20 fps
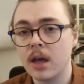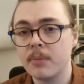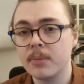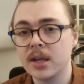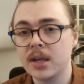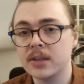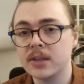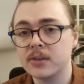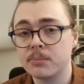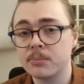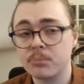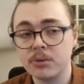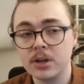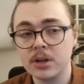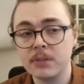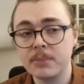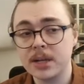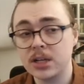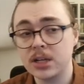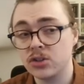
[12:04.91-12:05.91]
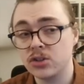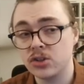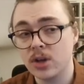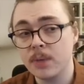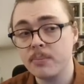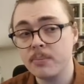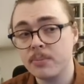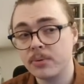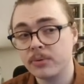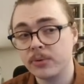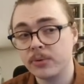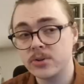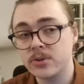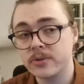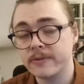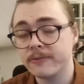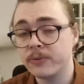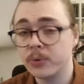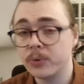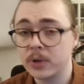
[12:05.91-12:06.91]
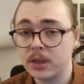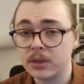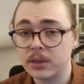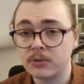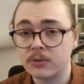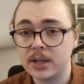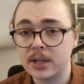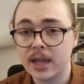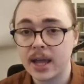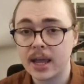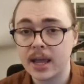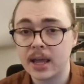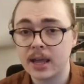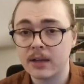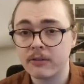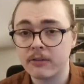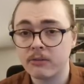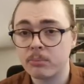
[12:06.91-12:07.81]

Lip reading: It's a pretty big jump, 343k